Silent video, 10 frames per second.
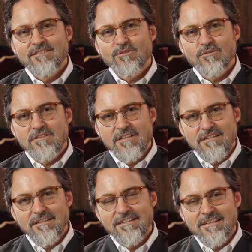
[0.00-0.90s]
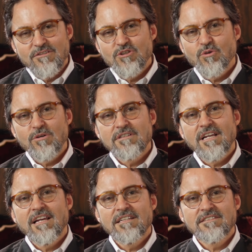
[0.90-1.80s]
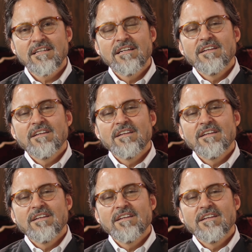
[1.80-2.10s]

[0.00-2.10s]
So it's it, they're short days.